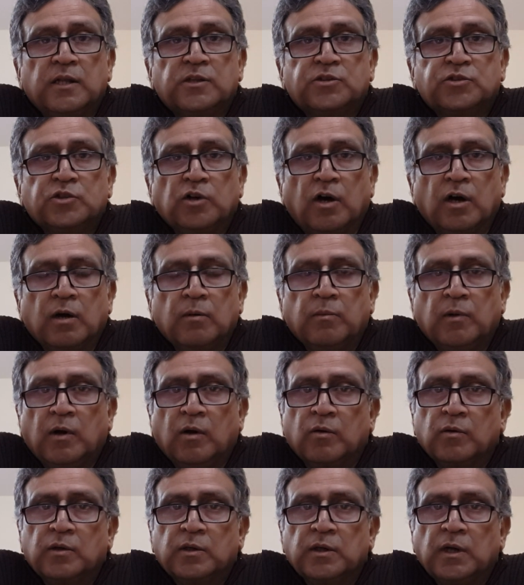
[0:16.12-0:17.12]
Let's talk
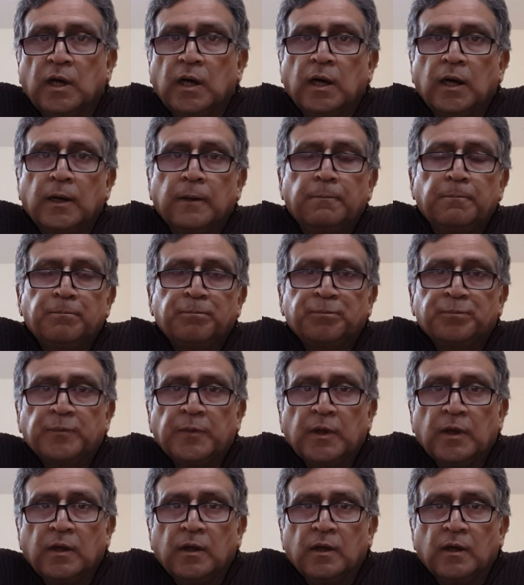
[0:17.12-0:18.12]
about
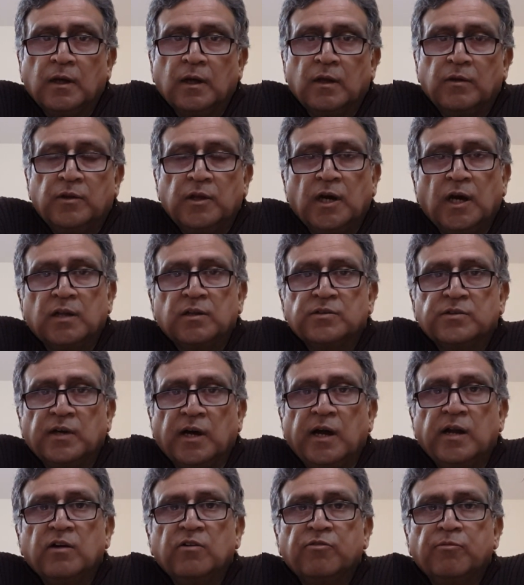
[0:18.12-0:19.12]
The Other
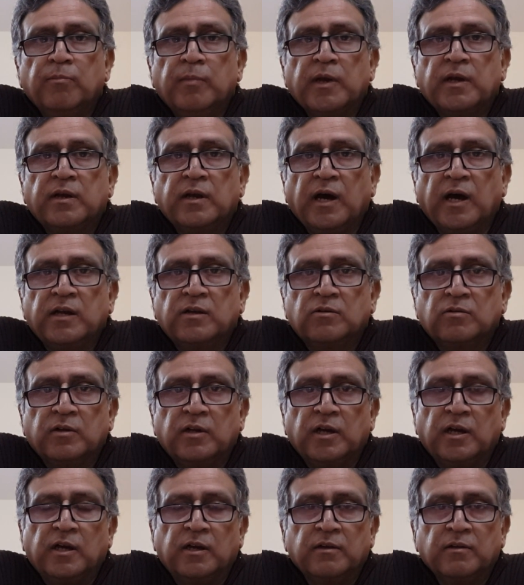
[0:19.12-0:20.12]
Side of Midnight
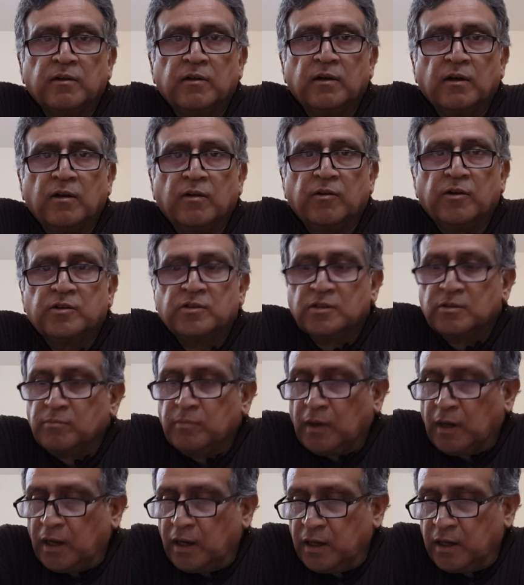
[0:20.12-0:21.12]
today,
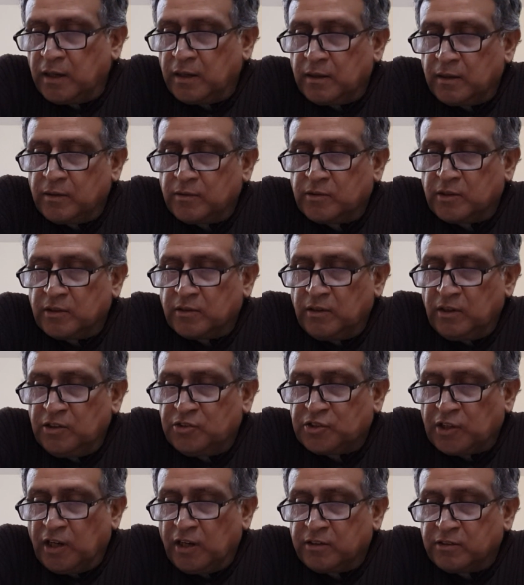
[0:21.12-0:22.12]
written by
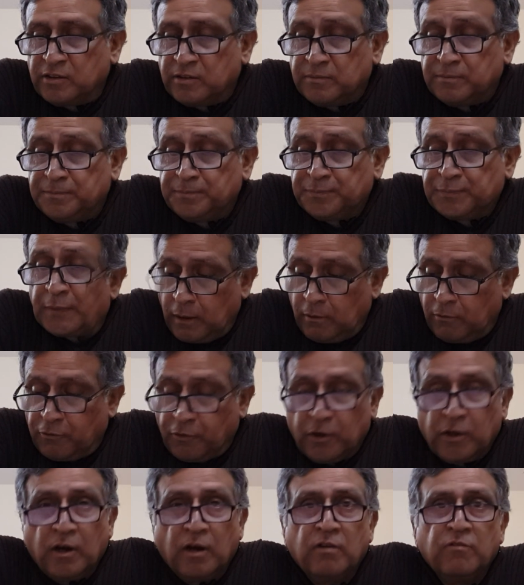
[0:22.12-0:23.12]
Sidney Sheldon.
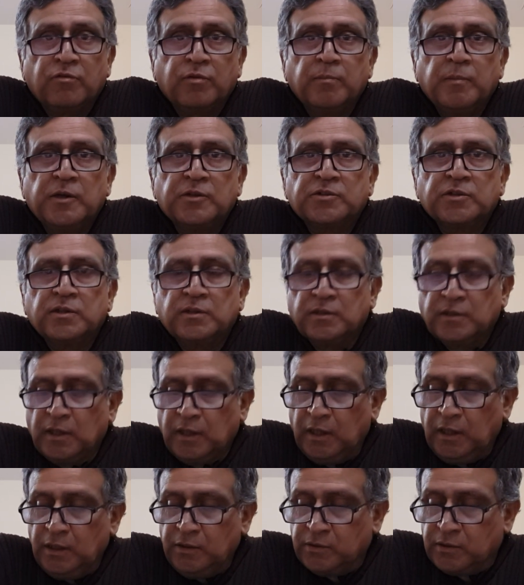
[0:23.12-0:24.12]
For your
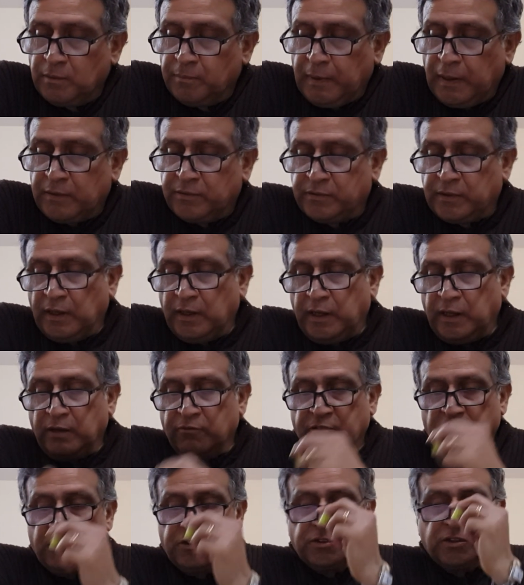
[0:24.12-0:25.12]
information, he is the
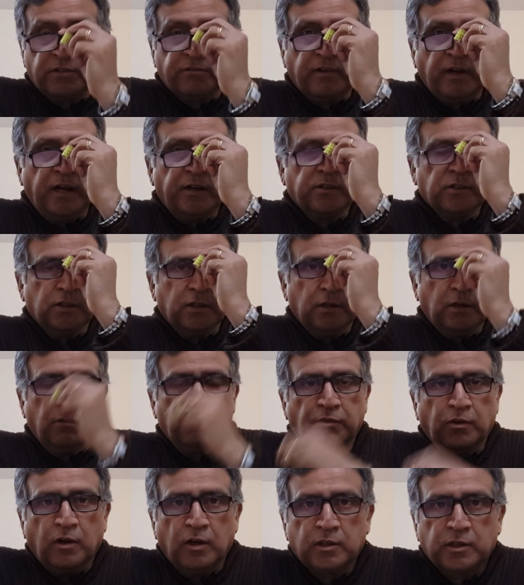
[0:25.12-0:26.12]
best-selling fiction writer
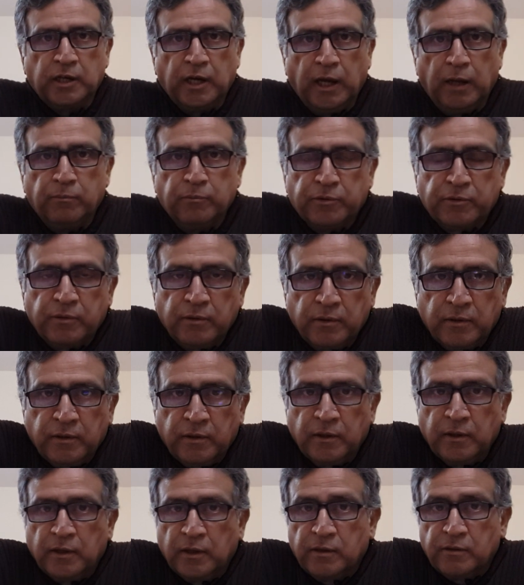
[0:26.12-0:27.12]
of all times.
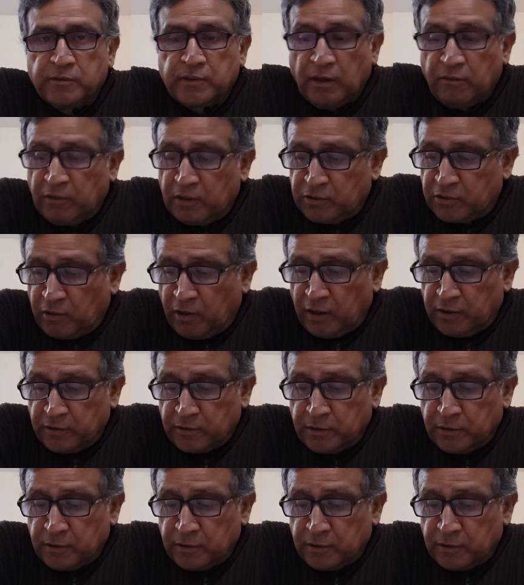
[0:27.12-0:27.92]
Seventh